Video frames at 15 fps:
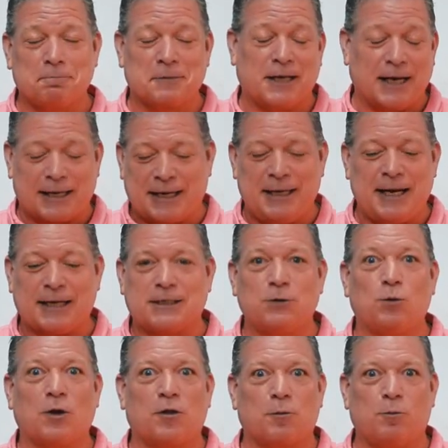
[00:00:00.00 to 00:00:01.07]
get
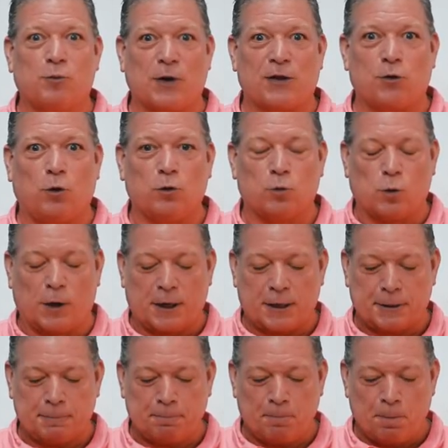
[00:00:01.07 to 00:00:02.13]
connected with breath hold work.